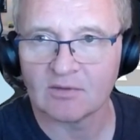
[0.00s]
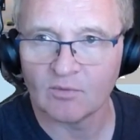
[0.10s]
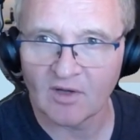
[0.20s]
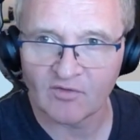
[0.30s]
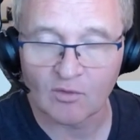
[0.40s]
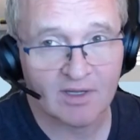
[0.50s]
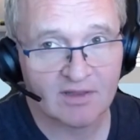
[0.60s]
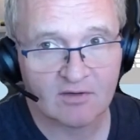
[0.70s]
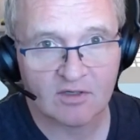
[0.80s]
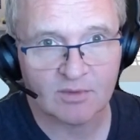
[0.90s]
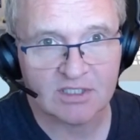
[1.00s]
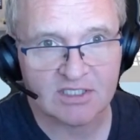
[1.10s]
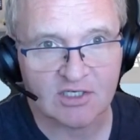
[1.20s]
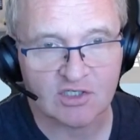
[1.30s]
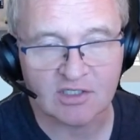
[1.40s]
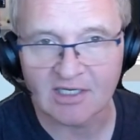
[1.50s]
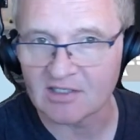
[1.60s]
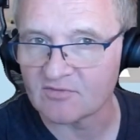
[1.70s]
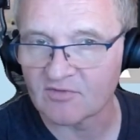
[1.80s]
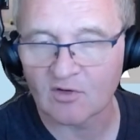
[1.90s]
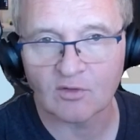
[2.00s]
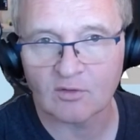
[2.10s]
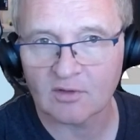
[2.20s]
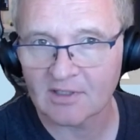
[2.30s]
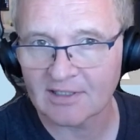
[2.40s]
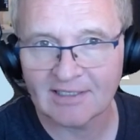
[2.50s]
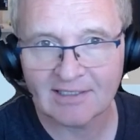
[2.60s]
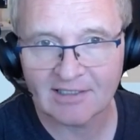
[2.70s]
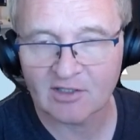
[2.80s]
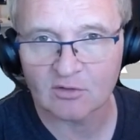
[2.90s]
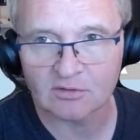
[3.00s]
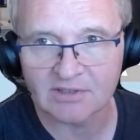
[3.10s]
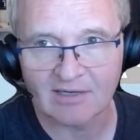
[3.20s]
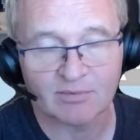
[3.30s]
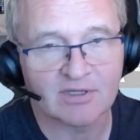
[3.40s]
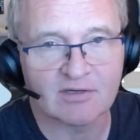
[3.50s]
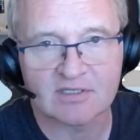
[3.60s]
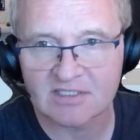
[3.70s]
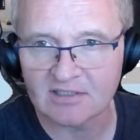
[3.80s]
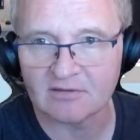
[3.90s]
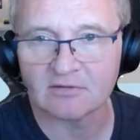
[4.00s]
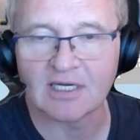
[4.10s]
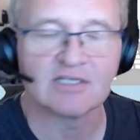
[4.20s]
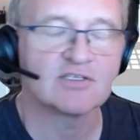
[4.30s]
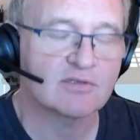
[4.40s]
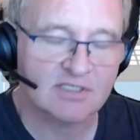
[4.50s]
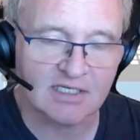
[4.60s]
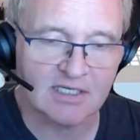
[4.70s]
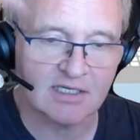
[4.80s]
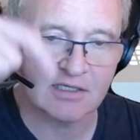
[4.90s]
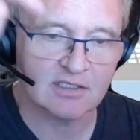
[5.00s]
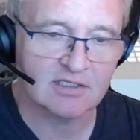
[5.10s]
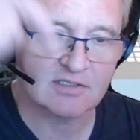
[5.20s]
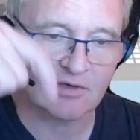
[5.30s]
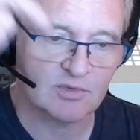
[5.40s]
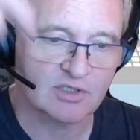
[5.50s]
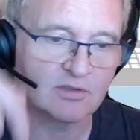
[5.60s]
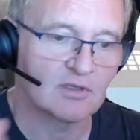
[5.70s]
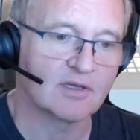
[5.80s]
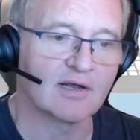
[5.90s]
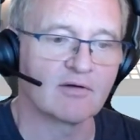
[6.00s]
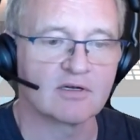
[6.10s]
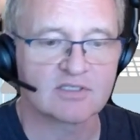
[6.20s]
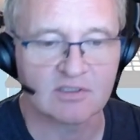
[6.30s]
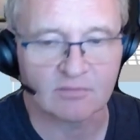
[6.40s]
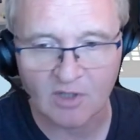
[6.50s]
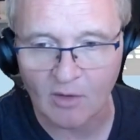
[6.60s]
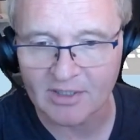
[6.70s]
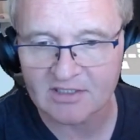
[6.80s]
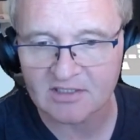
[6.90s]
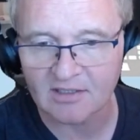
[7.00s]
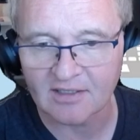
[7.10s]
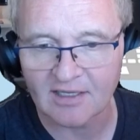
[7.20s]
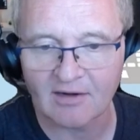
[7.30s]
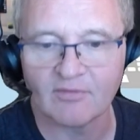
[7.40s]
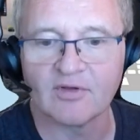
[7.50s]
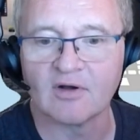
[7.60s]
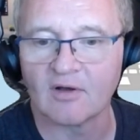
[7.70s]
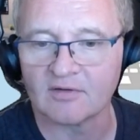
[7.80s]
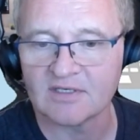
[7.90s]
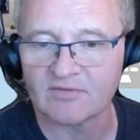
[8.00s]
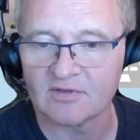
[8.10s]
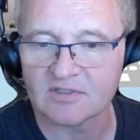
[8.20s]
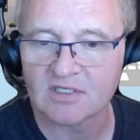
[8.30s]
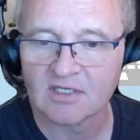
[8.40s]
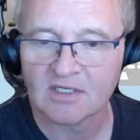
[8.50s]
If you read the documentation, it's clearly called out, but there are still, as you'll see in the description, there are some comments in there that are different